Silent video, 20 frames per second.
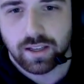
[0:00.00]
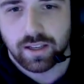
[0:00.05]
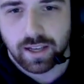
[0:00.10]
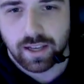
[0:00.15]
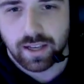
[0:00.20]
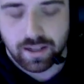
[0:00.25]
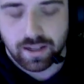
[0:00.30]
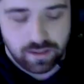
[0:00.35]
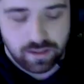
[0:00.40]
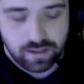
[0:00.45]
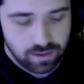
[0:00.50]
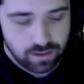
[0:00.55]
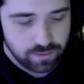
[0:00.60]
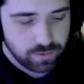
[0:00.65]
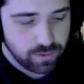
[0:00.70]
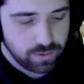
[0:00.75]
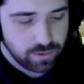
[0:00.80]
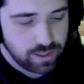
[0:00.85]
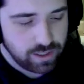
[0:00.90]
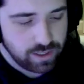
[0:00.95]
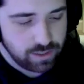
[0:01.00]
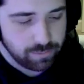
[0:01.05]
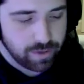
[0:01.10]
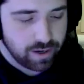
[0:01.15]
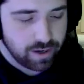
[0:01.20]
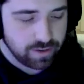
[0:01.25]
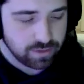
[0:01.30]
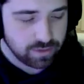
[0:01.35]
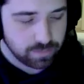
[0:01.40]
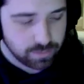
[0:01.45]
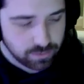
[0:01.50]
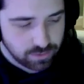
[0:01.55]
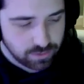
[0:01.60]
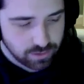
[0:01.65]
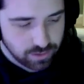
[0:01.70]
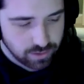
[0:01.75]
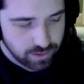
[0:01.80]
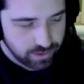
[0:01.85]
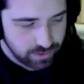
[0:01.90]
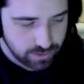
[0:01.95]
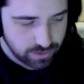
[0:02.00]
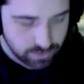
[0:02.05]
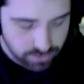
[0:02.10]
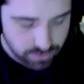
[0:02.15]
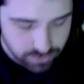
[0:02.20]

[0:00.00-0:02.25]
and to avoid any possible delay in